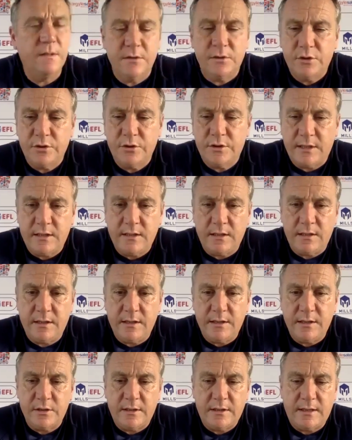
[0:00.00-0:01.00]
it's just a
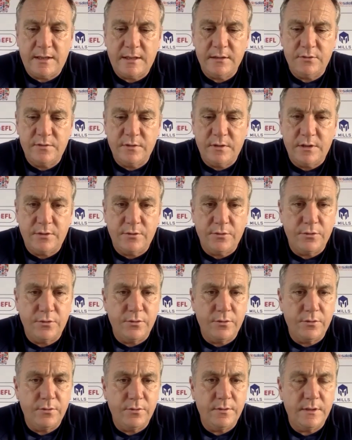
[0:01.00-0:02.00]
collection of lads really
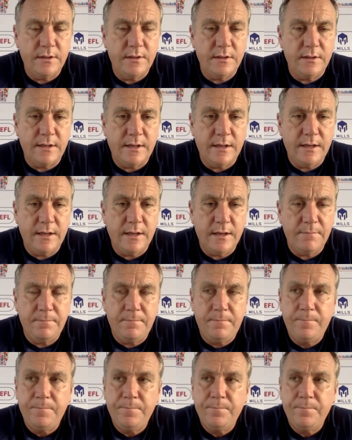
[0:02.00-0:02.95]
who needed a game.